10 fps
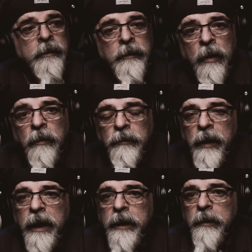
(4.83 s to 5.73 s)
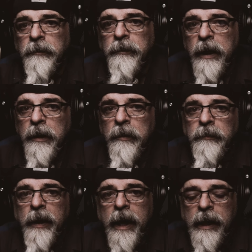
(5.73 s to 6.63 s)
All right, all right, all
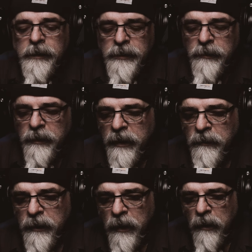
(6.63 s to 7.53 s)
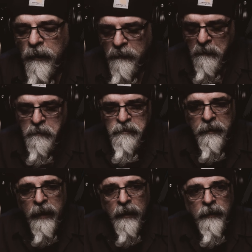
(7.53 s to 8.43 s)
right. So here we are.
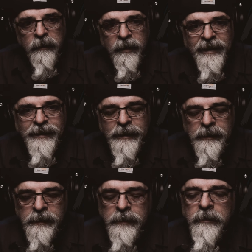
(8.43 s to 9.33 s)
This is